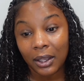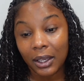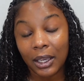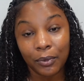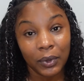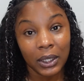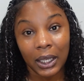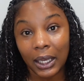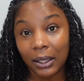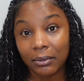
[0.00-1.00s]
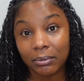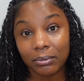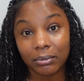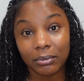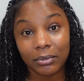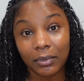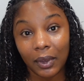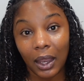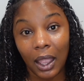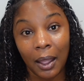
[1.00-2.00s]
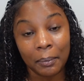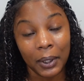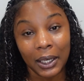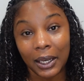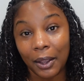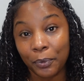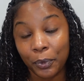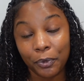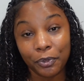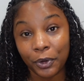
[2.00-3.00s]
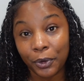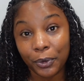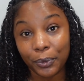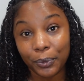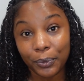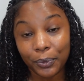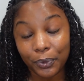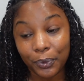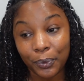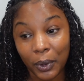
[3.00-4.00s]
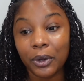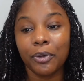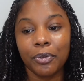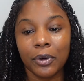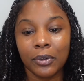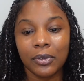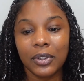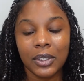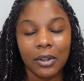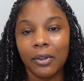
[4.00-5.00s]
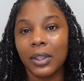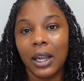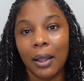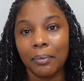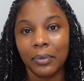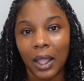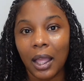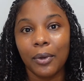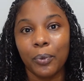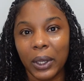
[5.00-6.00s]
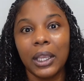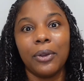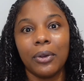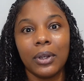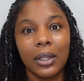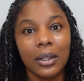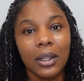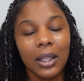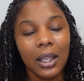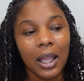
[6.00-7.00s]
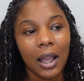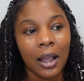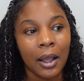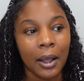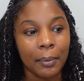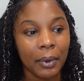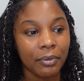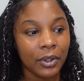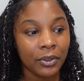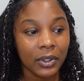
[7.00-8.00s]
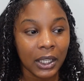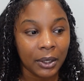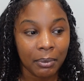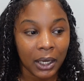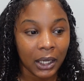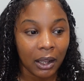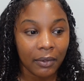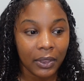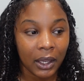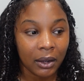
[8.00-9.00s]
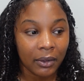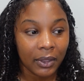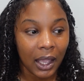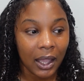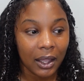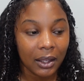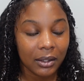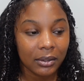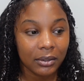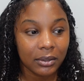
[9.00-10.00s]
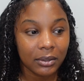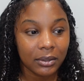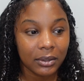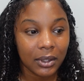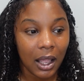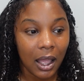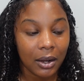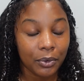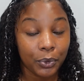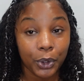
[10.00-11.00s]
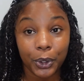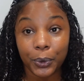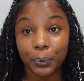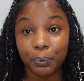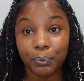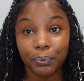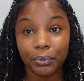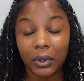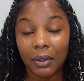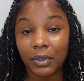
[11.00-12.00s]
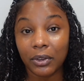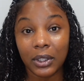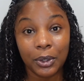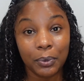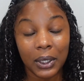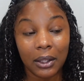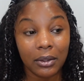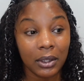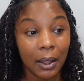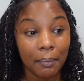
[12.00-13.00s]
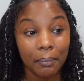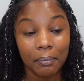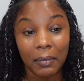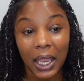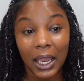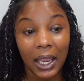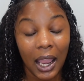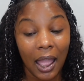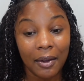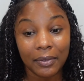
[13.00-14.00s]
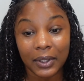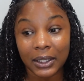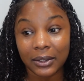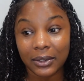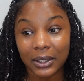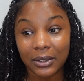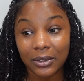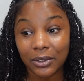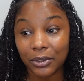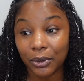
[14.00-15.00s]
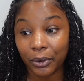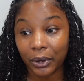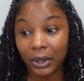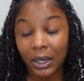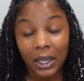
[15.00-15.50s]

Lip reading: can relate, I mean, it will feel wonderful to know that I'm not weird. If there's anybody out there that, I don't know, if there's anyone out there that may have a sense or